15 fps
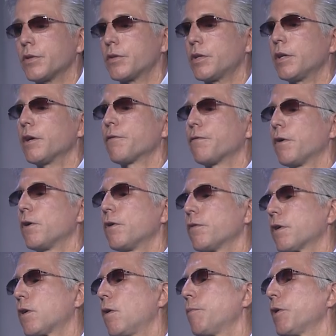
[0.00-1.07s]
a CFO of
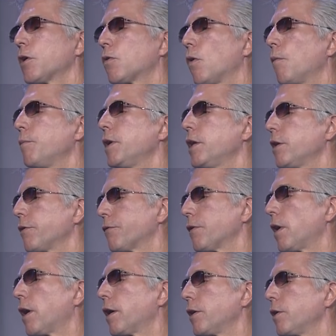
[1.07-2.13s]
a company called
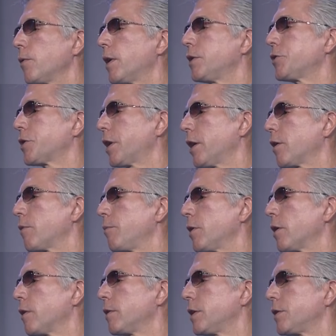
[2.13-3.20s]
MediaFly who educated me
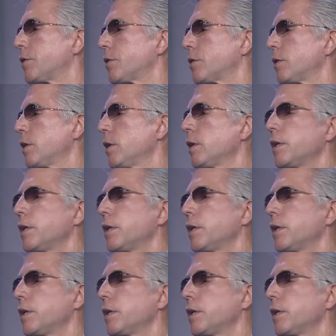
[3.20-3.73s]
on this.